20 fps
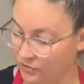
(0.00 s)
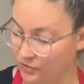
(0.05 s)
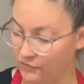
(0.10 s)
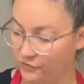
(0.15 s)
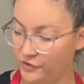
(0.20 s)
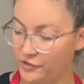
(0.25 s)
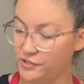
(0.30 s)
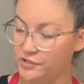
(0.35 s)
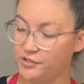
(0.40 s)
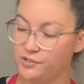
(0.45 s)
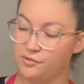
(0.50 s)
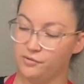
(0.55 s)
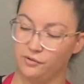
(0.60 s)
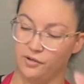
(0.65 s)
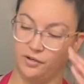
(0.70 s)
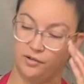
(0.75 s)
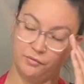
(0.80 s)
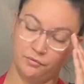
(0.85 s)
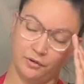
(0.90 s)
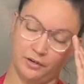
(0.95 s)
first
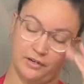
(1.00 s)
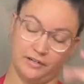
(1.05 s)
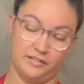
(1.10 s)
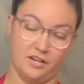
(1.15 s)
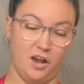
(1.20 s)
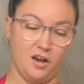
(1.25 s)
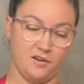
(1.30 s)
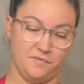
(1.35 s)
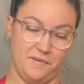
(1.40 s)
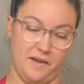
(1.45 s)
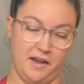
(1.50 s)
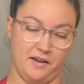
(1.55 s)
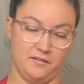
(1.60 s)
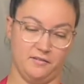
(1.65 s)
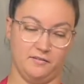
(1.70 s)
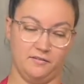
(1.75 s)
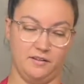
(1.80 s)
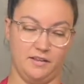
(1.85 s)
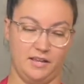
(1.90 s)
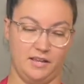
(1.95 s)
tool we're going to talk
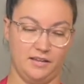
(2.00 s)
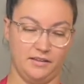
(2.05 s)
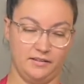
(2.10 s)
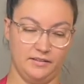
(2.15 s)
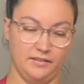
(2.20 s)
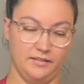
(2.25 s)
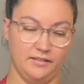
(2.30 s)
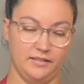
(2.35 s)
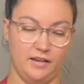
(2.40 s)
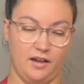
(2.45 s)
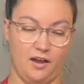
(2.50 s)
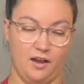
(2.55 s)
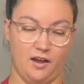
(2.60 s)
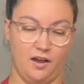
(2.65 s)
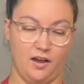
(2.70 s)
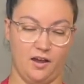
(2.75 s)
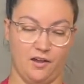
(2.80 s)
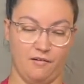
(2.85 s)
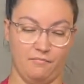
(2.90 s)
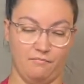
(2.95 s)
about is
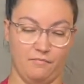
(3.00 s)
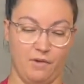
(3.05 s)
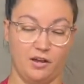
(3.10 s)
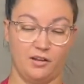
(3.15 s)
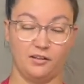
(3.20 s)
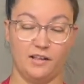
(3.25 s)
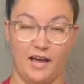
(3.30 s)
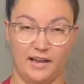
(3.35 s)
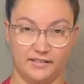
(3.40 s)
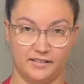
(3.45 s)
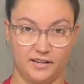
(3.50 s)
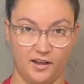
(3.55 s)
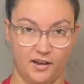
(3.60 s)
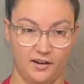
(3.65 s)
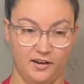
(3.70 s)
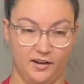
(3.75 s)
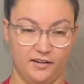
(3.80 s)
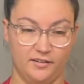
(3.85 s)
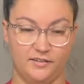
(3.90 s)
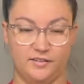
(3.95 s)
a glass
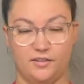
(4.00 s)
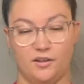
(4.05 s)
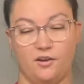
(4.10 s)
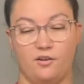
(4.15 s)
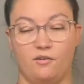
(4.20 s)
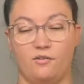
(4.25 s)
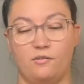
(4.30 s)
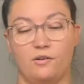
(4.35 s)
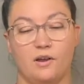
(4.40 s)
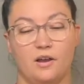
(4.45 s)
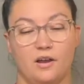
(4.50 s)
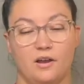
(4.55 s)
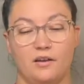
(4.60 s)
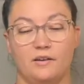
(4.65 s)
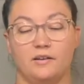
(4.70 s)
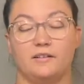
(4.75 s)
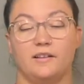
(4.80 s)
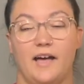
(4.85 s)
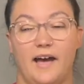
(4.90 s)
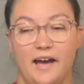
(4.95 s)
cutter. So
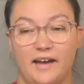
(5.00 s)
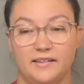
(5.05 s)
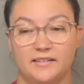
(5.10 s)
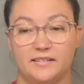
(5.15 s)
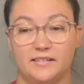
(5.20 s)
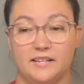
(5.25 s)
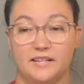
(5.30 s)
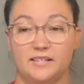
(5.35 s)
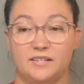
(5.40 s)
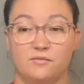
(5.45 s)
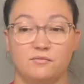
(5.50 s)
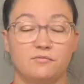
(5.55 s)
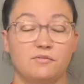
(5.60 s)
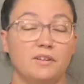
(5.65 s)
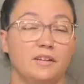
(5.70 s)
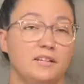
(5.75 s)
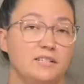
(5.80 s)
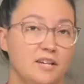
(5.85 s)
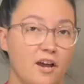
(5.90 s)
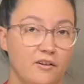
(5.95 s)
glass is a
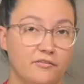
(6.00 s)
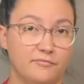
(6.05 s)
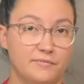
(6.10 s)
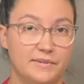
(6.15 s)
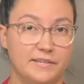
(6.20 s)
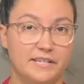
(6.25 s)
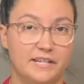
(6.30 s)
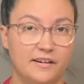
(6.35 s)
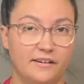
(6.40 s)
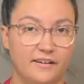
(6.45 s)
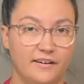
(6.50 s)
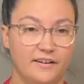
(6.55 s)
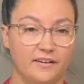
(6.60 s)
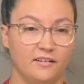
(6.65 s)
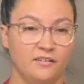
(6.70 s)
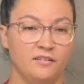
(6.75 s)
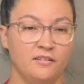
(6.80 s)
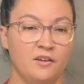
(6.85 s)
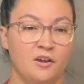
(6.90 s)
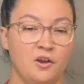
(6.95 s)
really tough
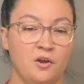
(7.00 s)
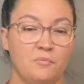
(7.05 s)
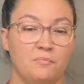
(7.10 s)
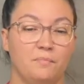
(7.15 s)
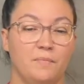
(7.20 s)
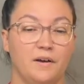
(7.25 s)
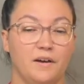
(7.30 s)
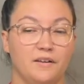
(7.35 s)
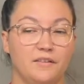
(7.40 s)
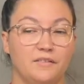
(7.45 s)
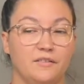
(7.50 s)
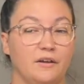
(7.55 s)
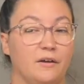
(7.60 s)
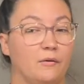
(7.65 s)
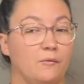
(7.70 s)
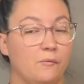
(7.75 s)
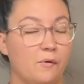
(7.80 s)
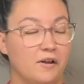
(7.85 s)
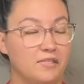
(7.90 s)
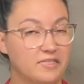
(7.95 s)
material, but the
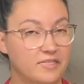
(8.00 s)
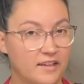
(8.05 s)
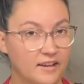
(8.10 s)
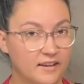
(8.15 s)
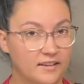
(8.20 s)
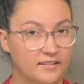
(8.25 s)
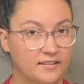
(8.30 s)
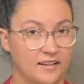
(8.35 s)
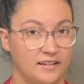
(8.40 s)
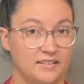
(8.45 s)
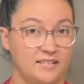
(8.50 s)
one thing that's